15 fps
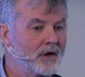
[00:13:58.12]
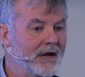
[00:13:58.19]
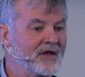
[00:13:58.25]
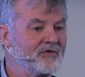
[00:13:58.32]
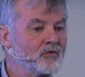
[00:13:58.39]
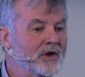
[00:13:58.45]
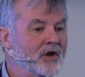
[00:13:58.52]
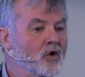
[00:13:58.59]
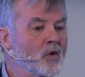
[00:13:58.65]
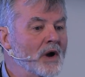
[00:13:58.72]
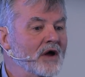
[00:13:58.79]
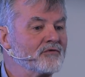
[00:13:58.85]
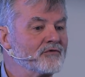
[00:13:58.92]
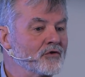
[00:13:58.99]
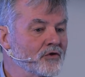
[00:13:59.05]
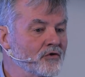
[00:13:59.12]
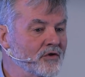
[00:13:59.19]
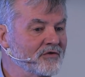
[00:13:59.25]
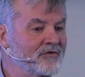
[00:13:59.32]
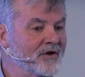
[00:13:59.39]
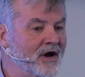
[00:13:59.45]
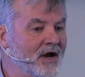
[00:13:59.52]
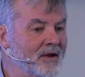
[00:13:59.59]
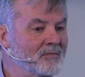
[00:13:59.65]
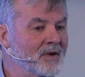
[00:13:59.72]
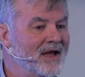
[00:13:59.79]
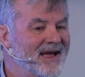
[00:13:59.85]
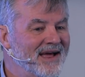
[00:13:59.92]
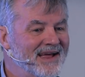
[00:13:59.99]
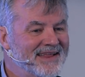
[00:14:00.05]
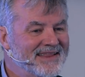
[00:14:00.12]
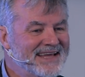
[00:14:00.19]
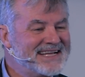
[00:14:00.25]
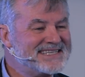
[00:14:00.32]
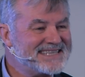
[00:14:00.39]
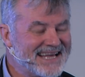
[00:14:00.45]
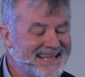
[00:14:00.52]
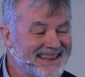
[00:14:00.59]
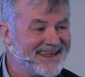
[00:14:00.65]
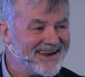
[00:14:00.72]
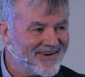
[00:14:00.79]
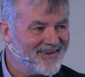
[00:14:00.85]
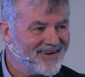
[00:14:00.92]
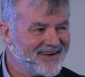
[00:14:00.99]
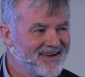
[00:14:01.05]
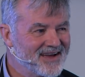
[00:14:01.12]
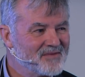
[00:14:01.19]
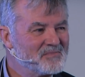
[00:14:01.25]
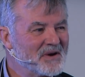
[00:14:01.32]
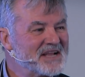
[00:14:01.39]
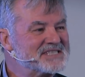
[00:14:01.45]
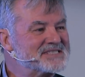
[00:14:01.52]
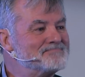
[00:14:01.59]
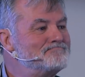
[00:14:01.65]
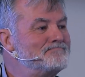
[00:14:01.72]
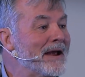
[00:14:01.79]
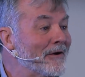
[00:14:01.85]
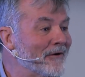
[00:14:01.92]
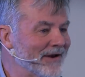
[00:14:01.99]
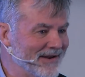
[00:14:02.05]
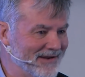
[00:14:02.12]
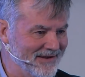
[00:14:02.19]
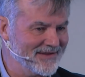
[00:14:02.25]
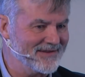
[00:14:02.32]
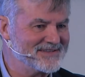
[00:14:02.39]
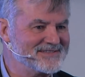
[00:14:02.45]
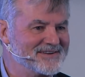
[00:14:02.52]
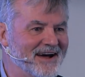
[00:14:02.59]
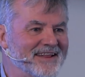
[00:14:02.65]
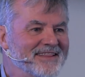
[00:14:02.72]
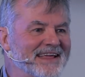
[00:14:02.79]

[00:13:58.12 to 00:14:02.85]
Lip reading: as we go out further in time. It's in there, but it's buried. It's not